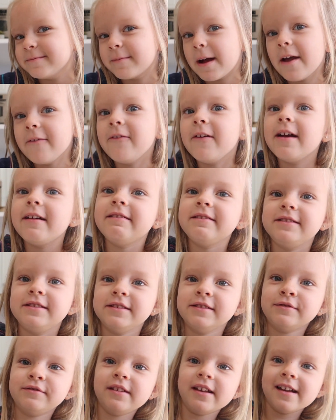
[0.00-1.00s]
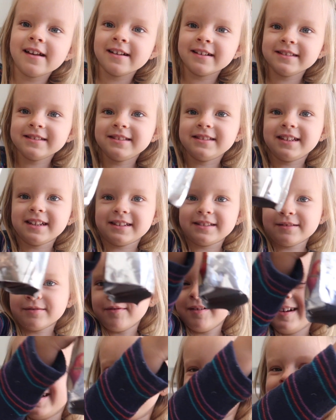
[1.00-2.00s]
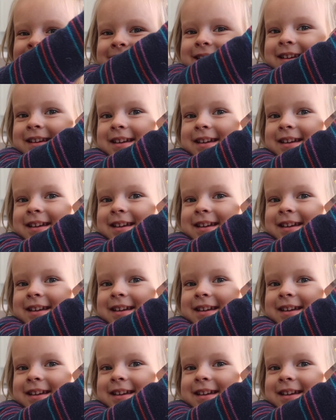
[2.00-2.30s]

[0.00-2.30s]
My favorite juice is this one.